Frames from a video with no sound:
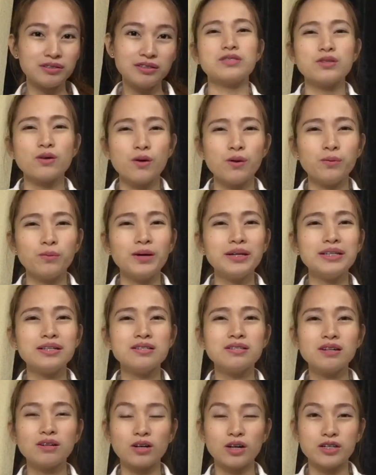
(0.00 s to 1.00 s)
So what is
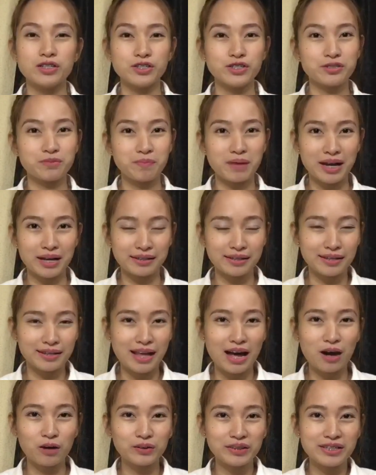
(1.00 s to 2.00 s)
the conscious mind and
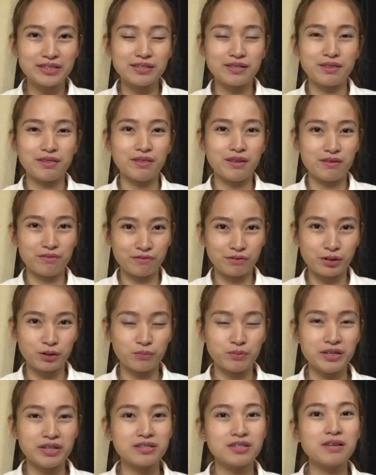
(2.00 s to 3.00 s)
how does it differ with
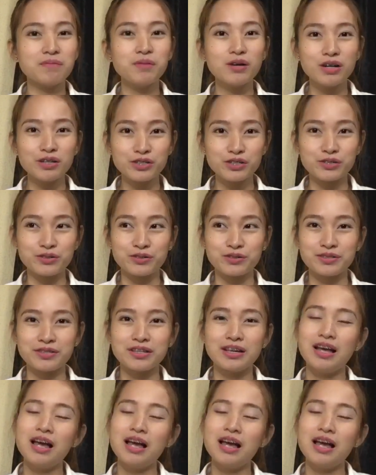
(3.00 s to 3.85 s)
the subconscious?